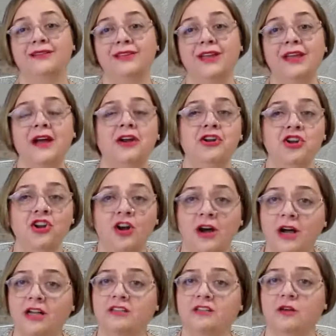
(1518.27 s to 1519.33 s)
They are
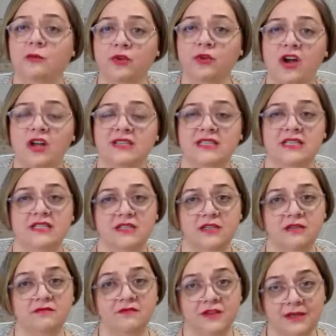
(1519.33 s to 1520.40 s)
not
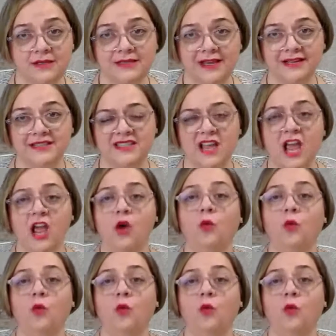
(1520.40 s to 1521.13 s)
processing visas.